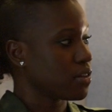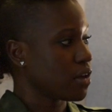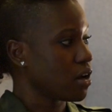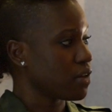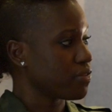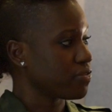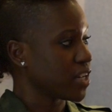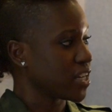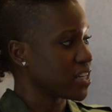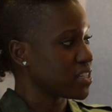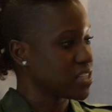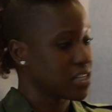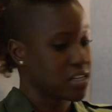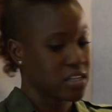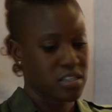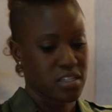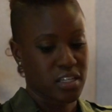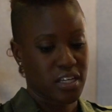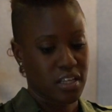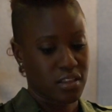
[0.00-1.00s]
the flight
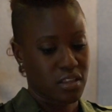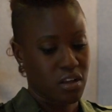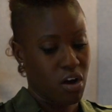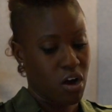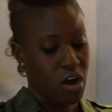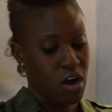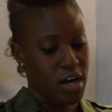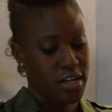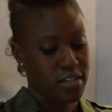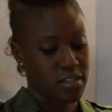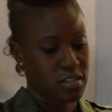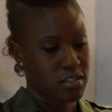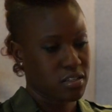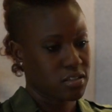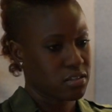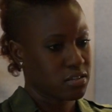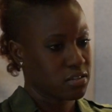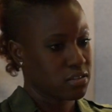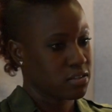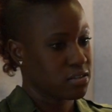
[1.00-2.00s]
attendants to get the
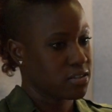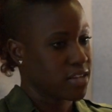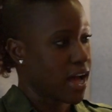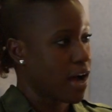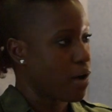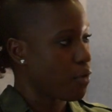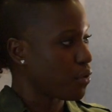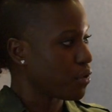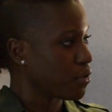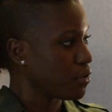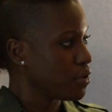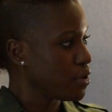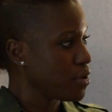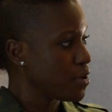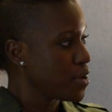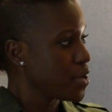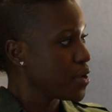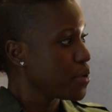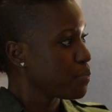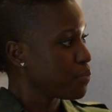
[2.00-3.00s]
hot towel
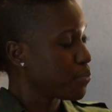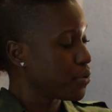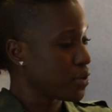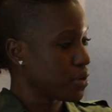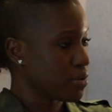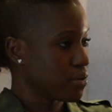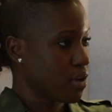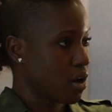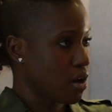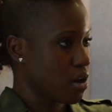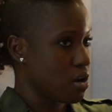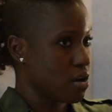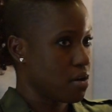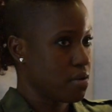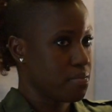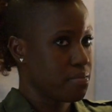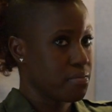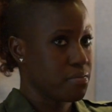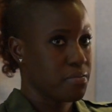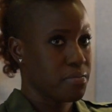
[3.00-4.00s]
put
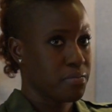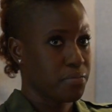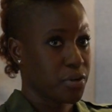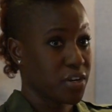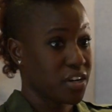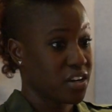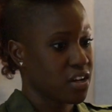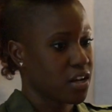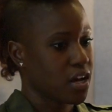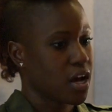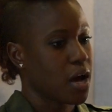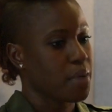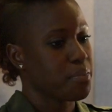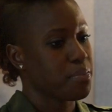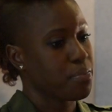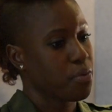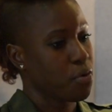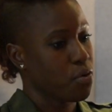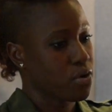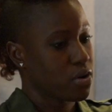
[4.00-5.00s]
um, put it in a
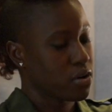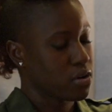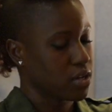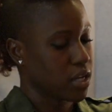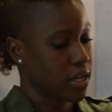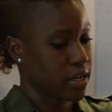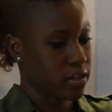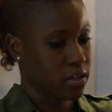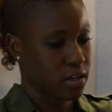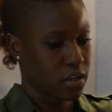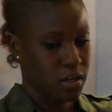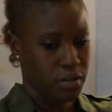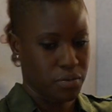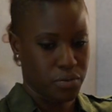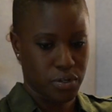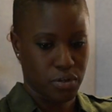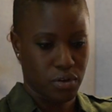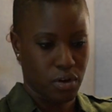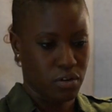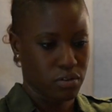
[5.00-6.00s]
cup, pour like a,
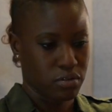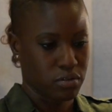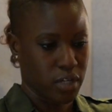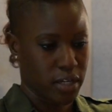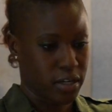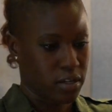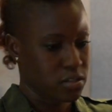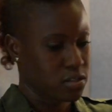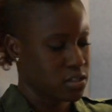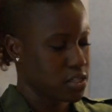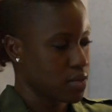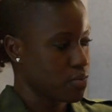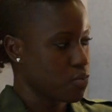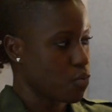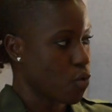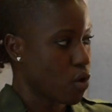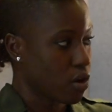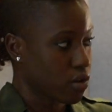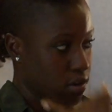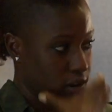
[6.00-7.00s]
what you call it, like
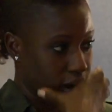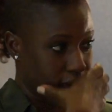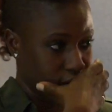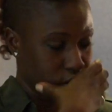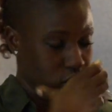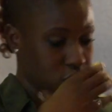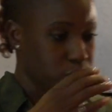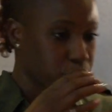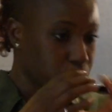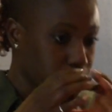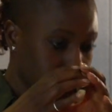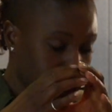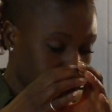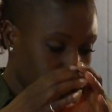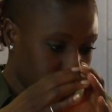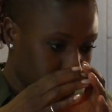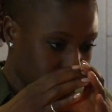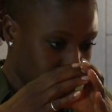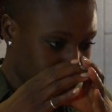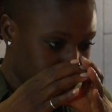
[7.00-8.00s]
steam water, and just put it
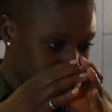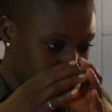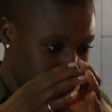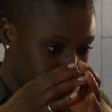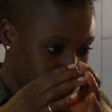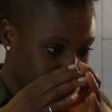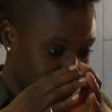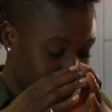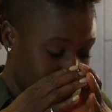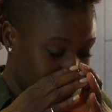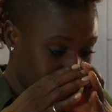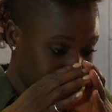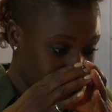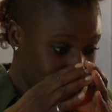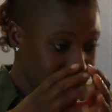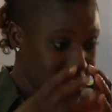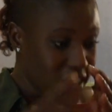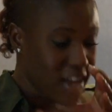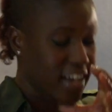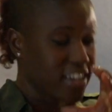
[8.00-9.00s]
over your face
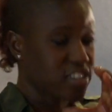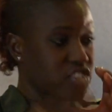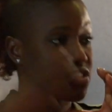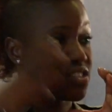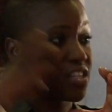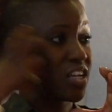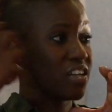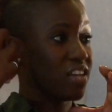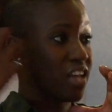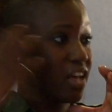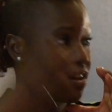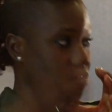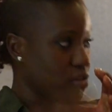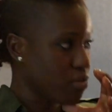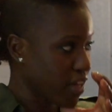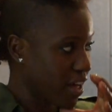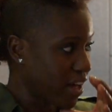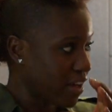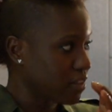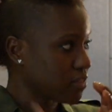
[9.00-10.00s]
and just
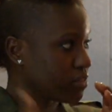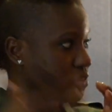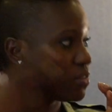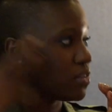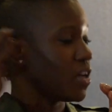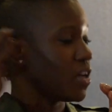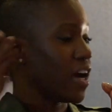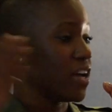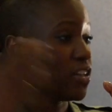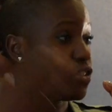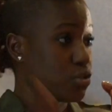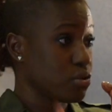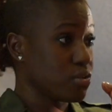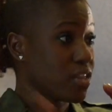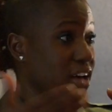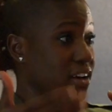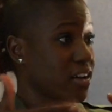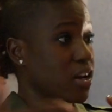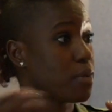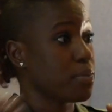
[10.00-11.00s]
inhale that and do
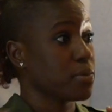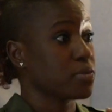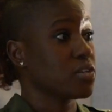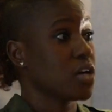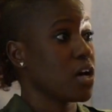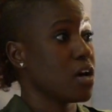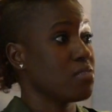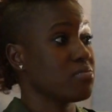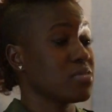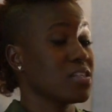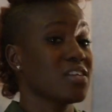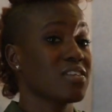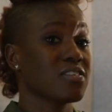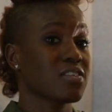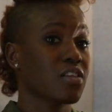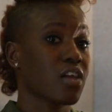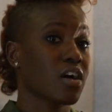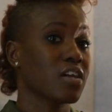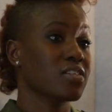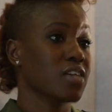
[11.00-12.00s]
that a couple times.
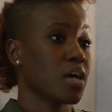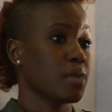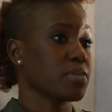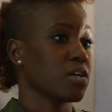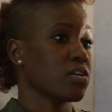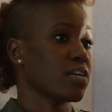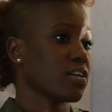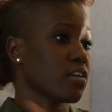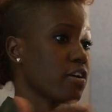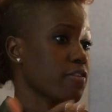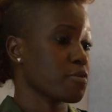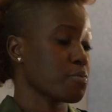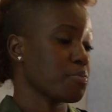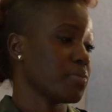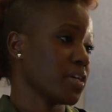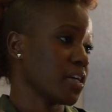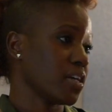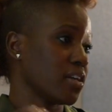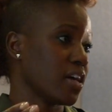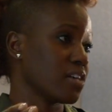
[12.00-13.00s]
So a lot of times I'll get off the
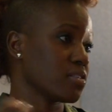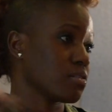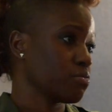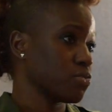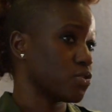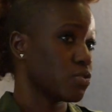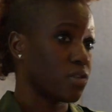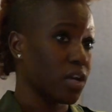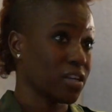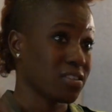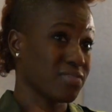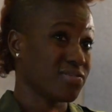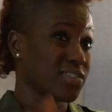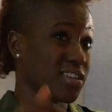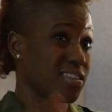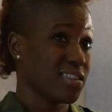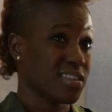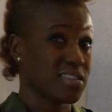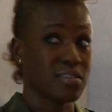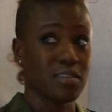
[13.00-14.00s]
plane as I'm do, as I've
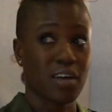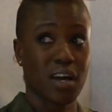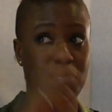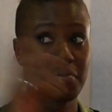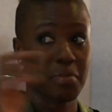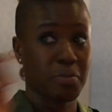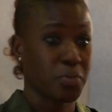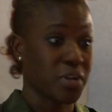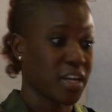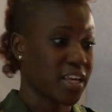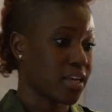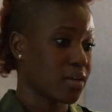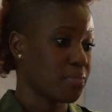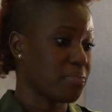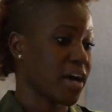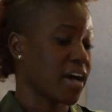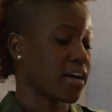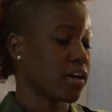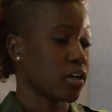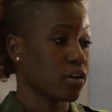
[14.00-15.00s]
done this time, and when I
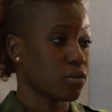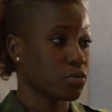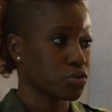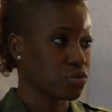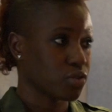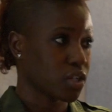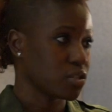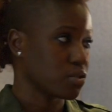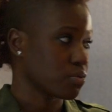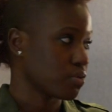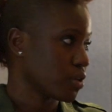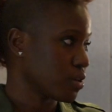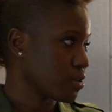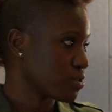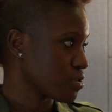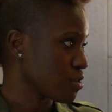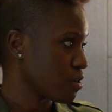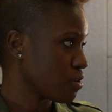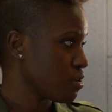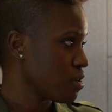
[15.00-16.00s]
get back and go straight to
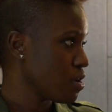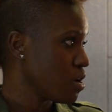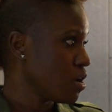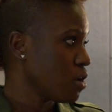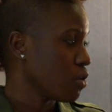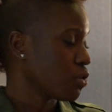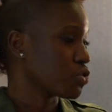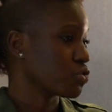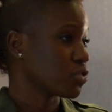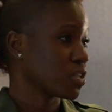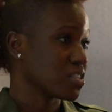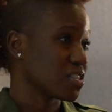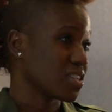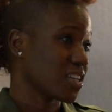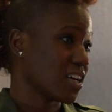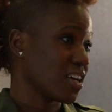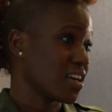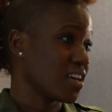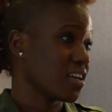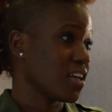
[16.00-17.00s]
rehearsal, straight to
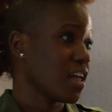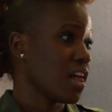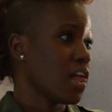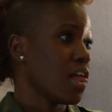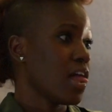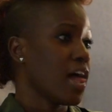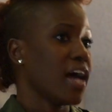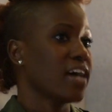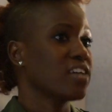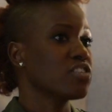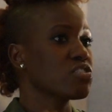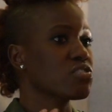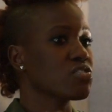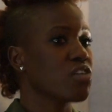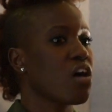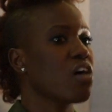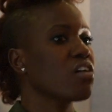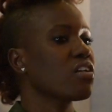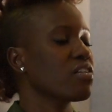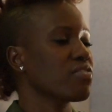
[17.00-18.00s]
gig, right. and just
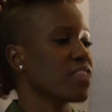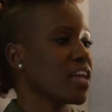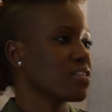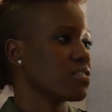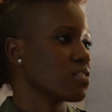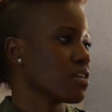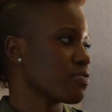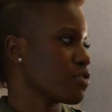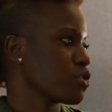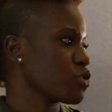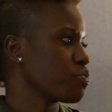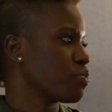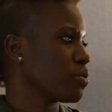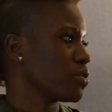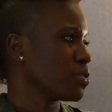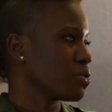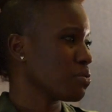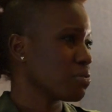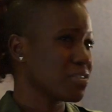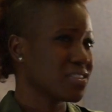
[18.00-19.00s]
all of that stuff, those
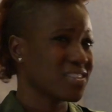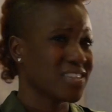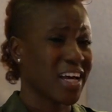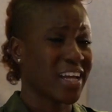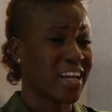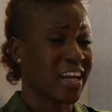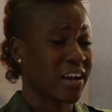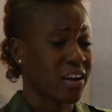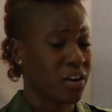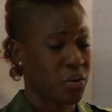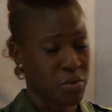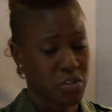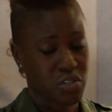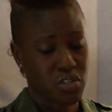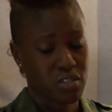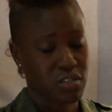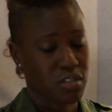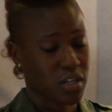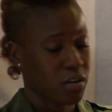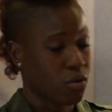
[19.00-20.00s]
pollutants, that air,
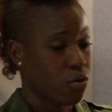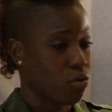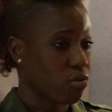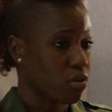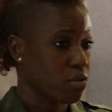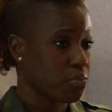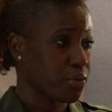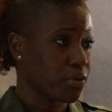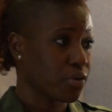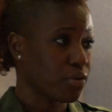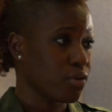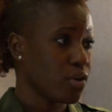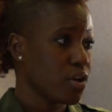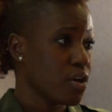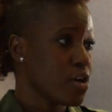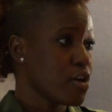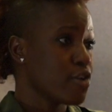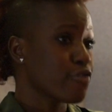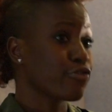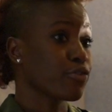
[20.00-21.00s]
which is like horrible
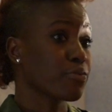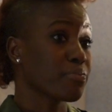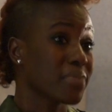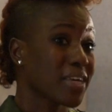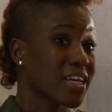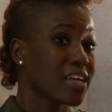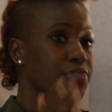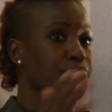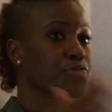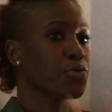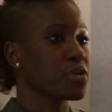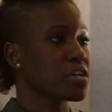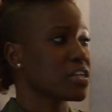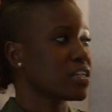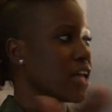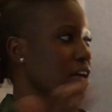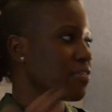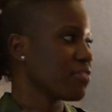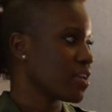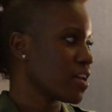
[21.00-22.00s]
for me for an
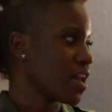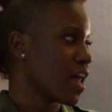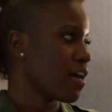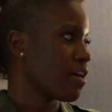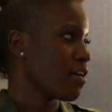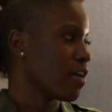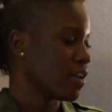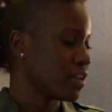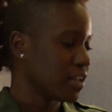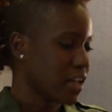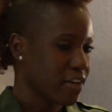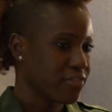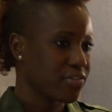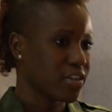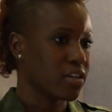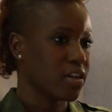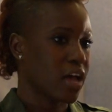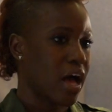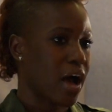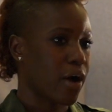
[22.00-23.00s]
11 and
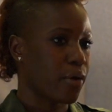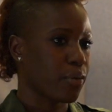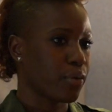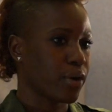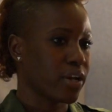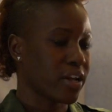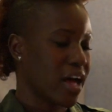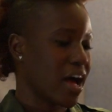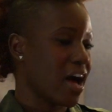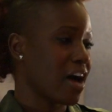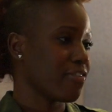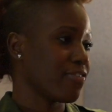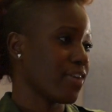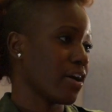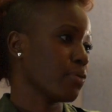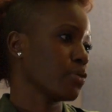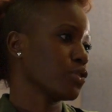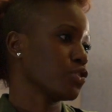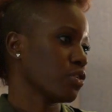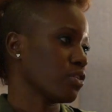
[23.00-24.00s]
11 hour and a half
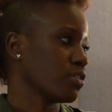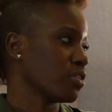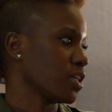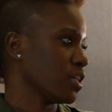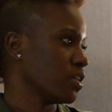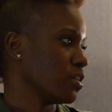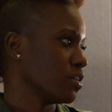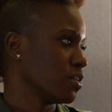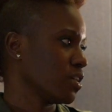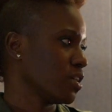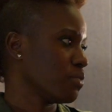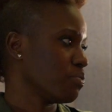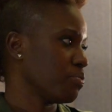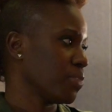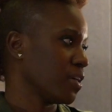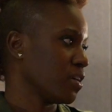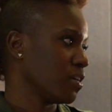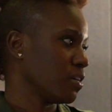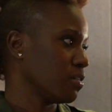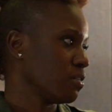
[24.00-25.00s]
hour journey can
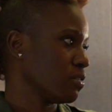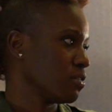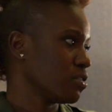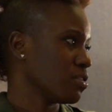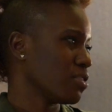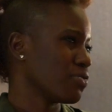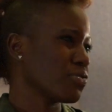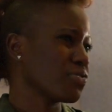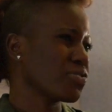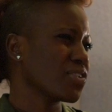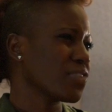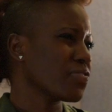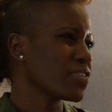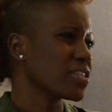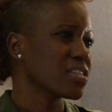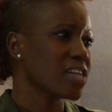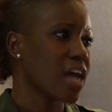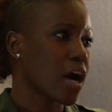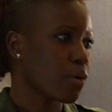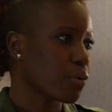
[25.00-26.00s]
be you know if you if
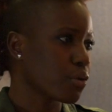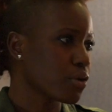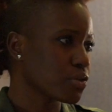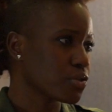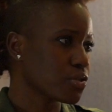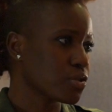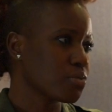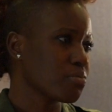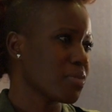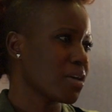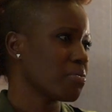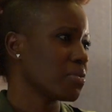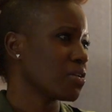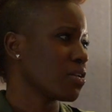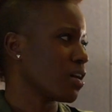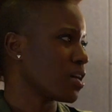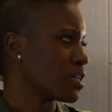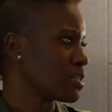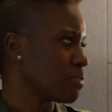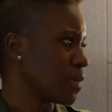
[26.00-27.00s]
it's an hour or two maybe
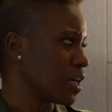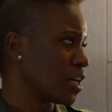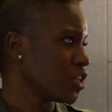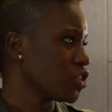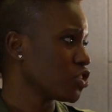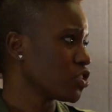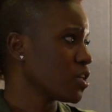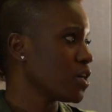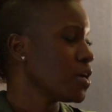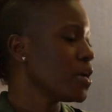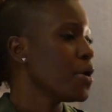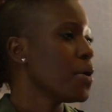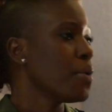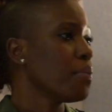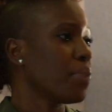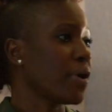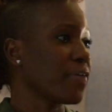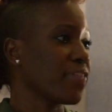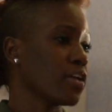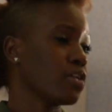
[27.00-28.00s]
not as much, mm, mm.
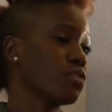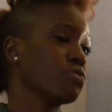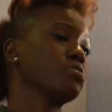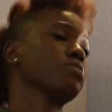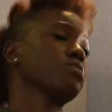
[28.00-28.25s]
but then you